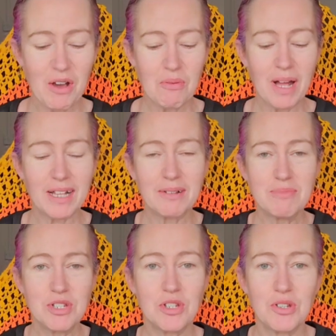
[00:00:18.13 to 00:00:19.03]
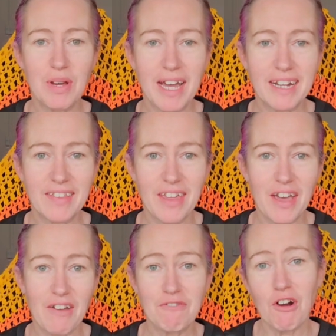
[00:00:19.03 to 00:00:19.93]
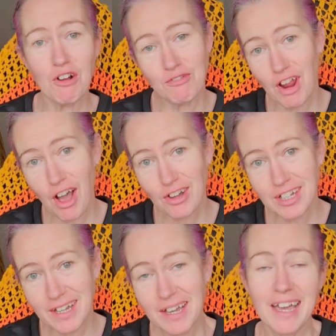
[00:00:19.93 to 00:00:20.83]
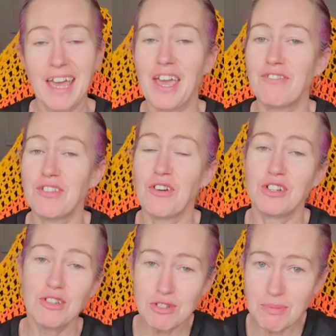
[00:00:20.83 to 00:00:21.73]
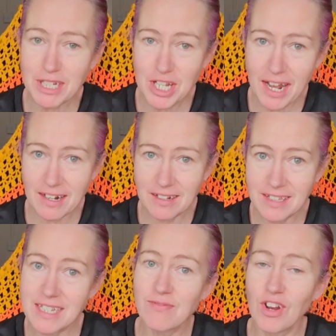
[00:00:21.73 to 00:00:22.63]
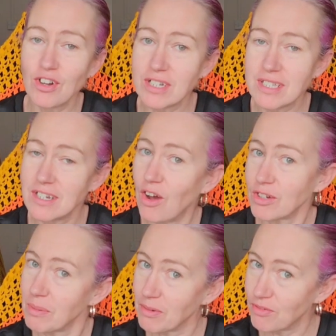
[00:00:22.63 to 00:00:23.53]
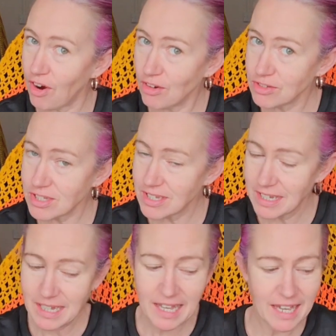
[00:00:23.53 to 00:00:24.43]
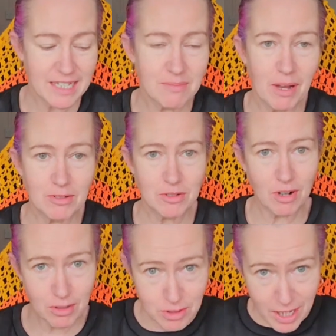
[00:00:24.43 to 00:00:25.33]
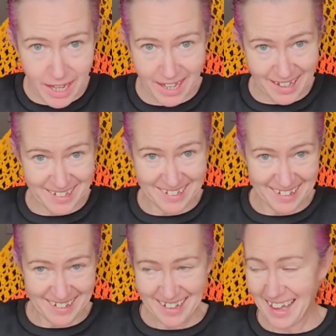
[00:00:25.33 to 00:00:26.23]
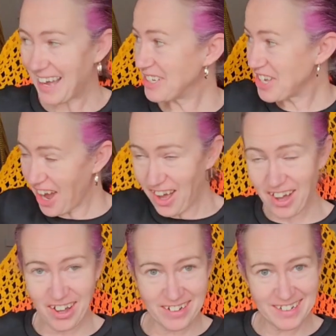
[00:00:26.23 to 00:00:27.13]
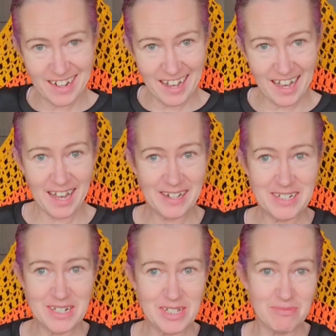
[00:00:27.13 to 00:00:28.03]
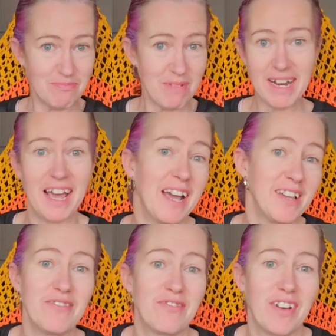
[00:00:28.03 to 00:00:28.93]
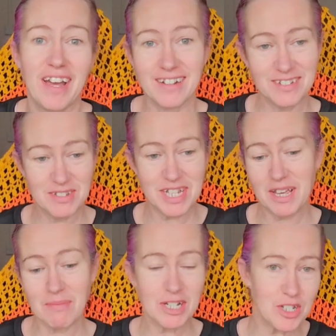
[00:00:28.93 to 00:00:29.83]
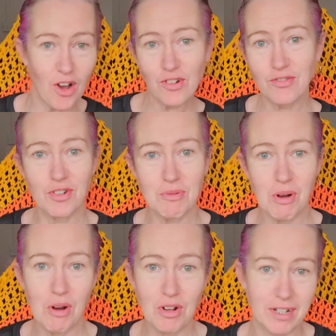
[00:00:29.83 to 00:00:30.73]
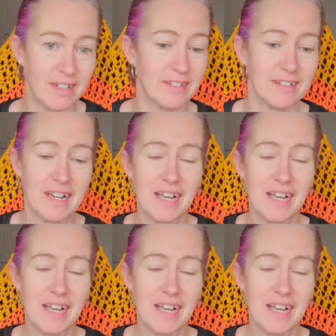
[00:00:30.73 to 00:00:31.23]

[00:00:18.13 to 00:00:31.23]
Welcome to another frog vlog. If you're new to my channel, this vlog is not about frogs. It's about crochet and yarn and my life and taking my dog for a walk and